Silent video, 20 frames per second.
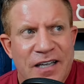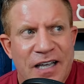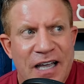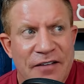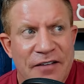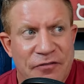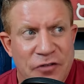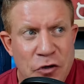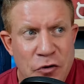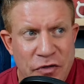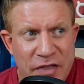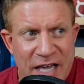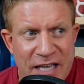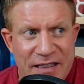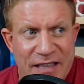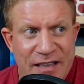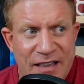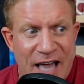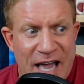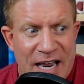if you
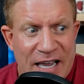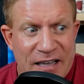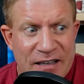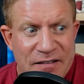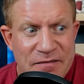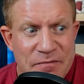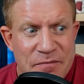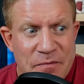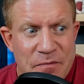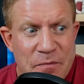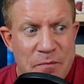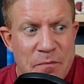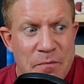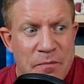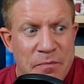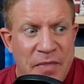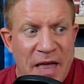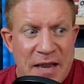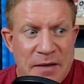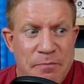think that like
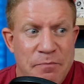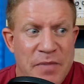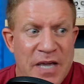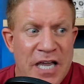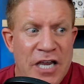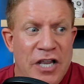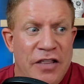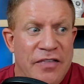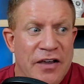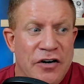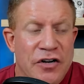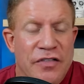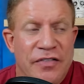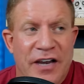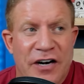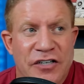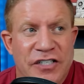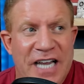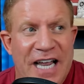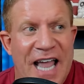like me there
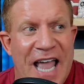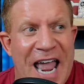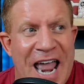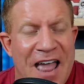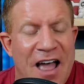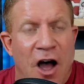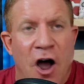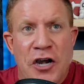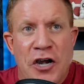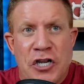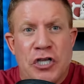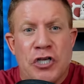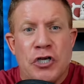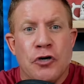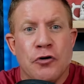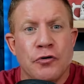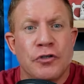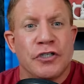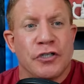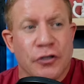there's eh, on
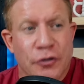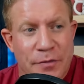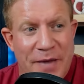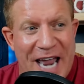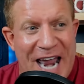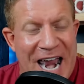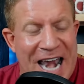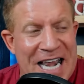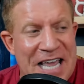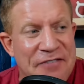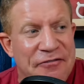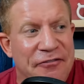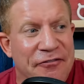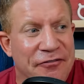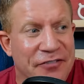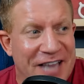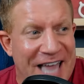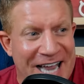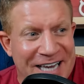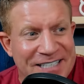youtube any
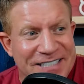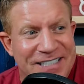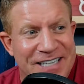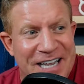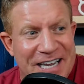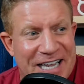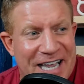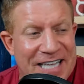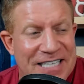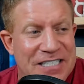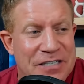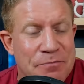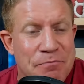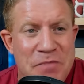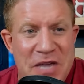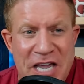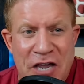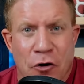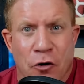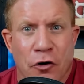flex against
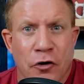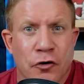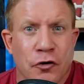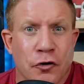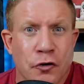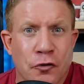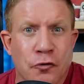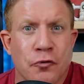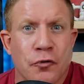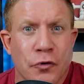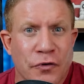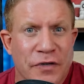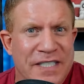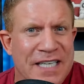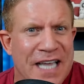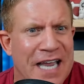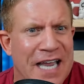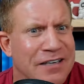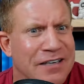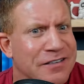me or guru
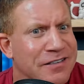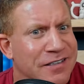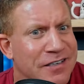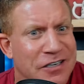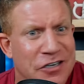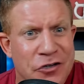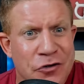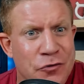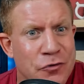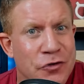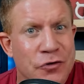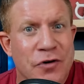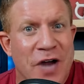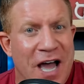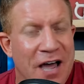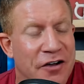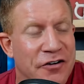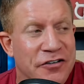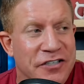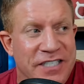it's like you do
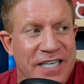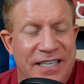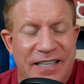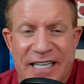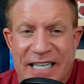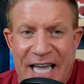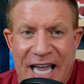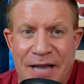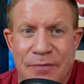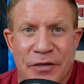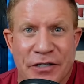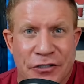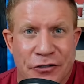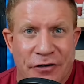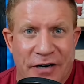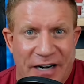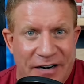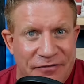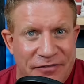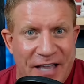not understand the game that
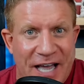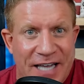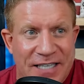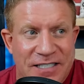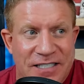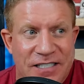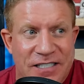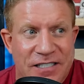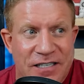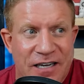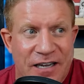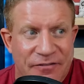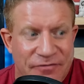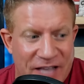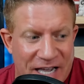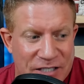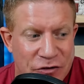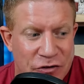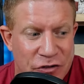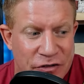you're in if that's if
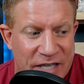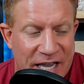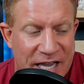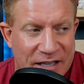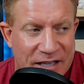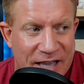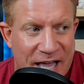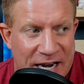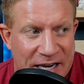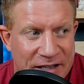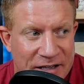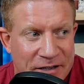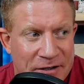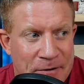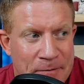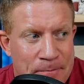that's what you think. Like